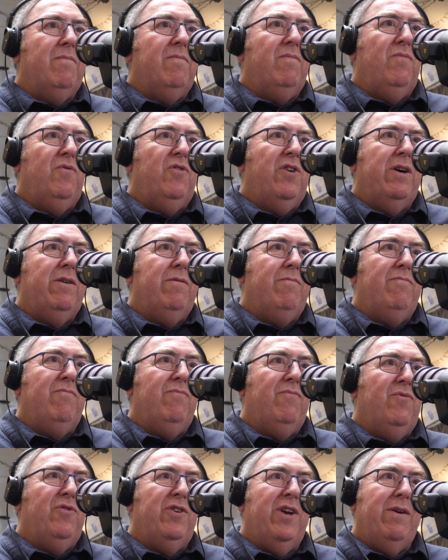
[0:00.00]
So
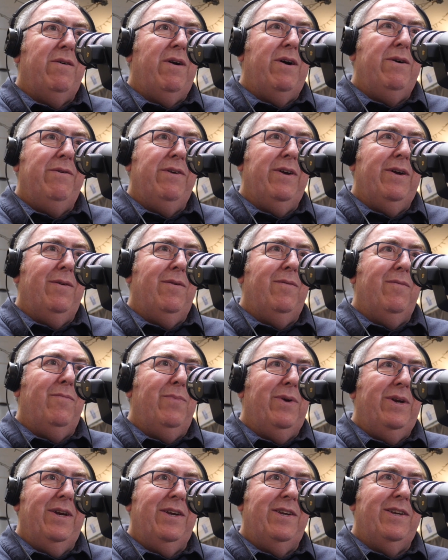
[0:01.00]
own it,
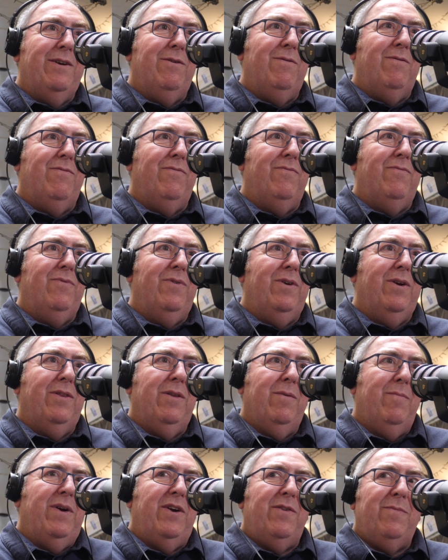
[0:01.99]
be yourself. You're the
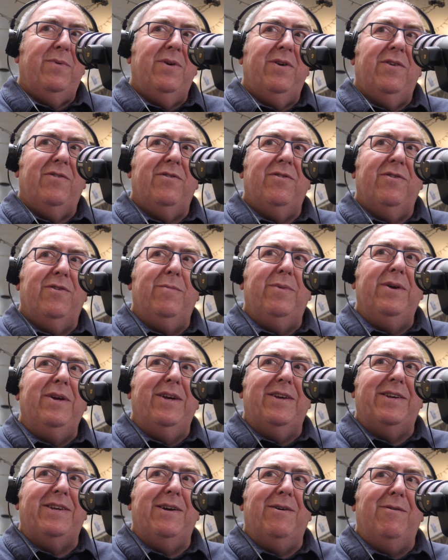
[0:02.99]
best person to be
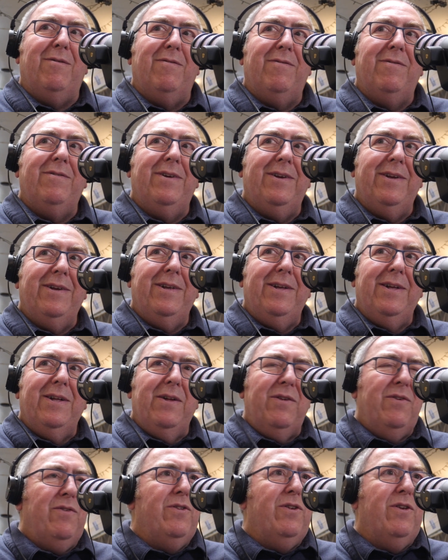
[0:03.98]
yourself.
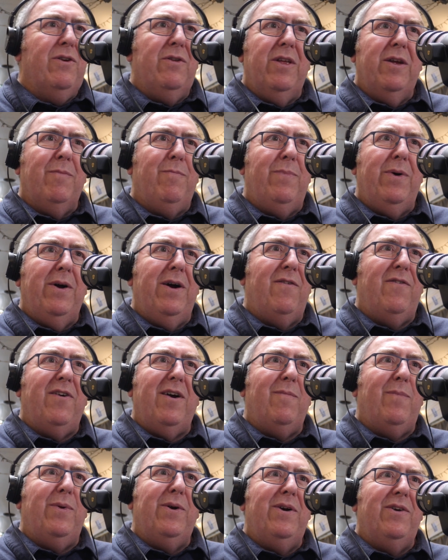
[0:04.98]
You're the
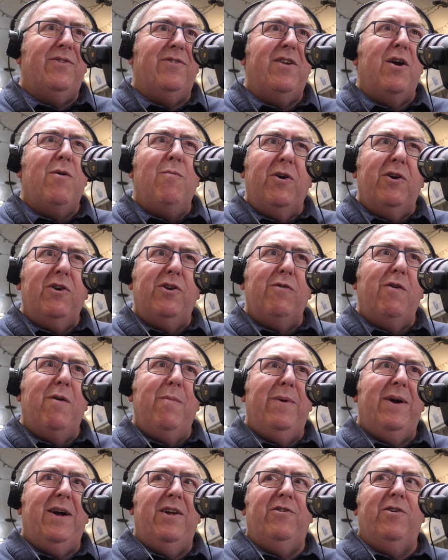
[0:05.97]
perfect person. No one can do a
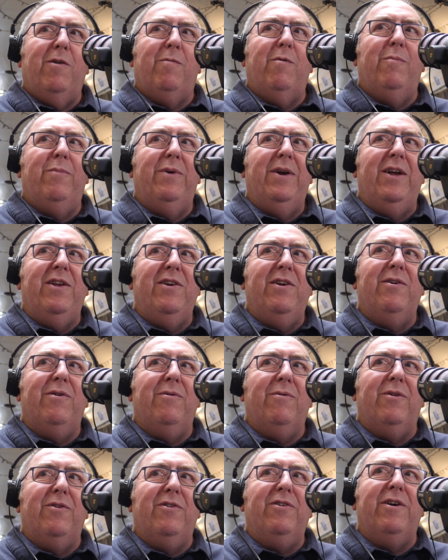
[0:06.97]
better job at being
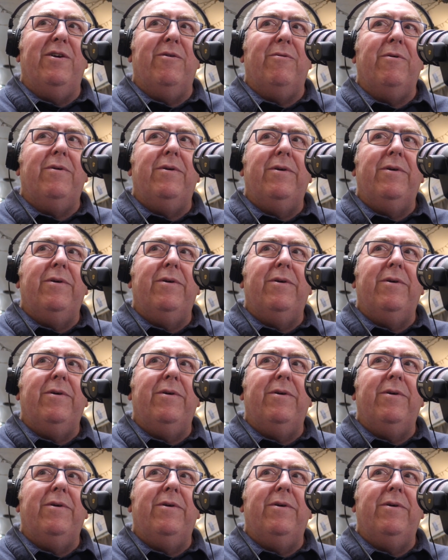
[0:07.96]
you than you.